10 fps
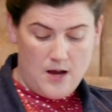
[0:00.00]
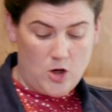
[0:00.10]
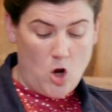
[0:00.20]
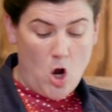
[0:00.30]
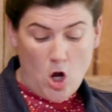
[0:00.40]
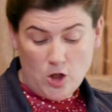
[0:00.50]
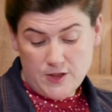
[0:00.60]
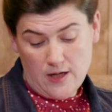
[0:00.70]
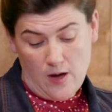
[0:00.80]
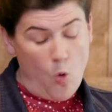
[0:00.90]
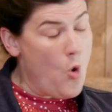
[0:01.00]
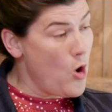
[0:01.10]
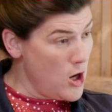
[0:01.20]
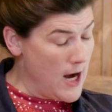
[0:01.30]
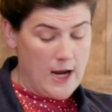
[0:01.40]
a call
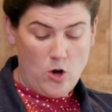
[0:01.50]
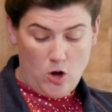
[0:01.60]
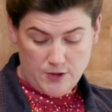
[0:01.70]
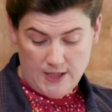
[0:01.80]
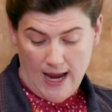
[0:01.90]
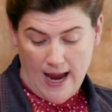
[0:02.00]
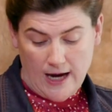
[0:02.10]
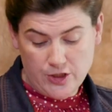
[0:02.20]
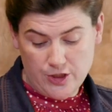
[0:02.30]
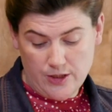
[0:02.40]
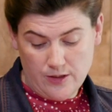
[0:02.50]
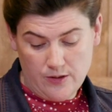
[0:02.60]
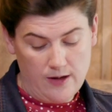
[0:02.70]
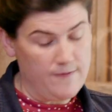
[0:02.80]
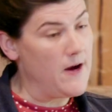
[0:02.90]
to
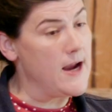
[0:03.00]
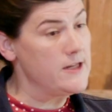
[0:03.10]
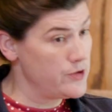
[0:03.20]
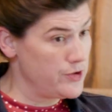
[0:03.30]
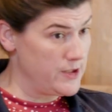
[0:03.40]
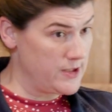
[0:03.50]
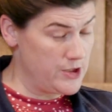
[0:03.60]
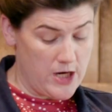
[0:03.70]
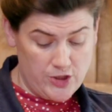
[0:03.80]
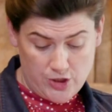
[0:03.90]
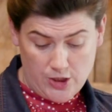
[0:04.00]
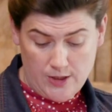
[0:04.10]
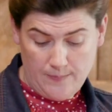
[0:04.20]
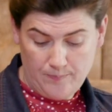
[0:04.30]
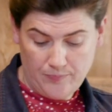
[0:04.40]
action, advice, or
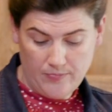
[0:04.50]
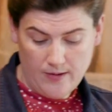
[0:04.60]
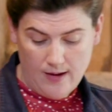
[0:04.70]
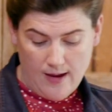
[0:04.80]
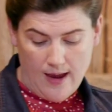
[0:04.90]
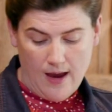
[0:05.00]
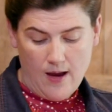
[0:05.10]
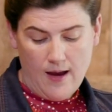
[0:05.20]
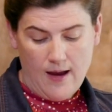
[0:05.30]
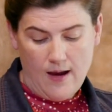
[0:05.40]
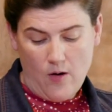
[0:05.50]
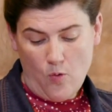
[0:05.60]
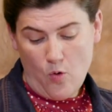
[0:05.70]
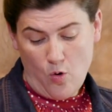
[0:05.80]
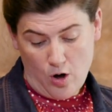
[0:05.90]
suggestion,
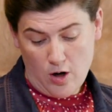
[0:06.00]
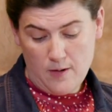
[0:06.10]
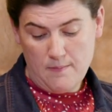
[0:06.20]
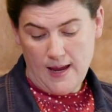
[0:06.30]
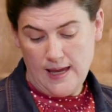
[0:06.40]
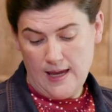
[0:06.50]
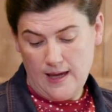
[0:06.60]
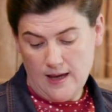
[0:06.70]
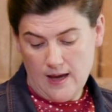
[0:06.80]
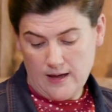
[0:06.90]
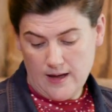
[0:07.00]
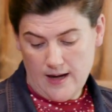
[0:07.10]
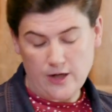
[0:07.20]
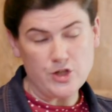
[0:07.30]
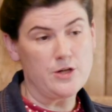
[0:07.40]
or making a
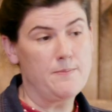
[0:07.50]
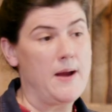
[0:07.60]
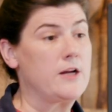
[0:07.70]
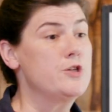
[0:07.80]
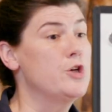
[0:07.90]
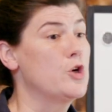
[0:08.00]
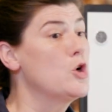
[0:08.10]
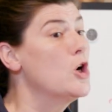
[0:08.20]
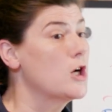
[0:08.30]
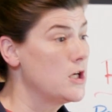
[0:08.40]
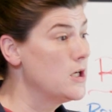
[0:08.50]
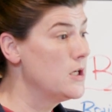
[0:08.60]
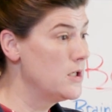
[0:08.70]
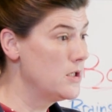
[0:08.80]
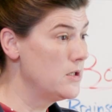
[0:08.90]
connection back to your hook.
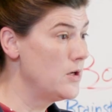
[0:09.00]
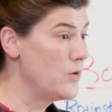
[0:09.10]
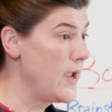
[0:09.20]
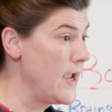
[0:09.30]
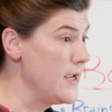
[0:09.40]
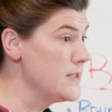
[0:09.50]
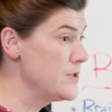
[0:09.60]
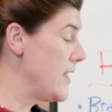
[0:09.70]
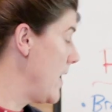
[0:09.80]
Okay, so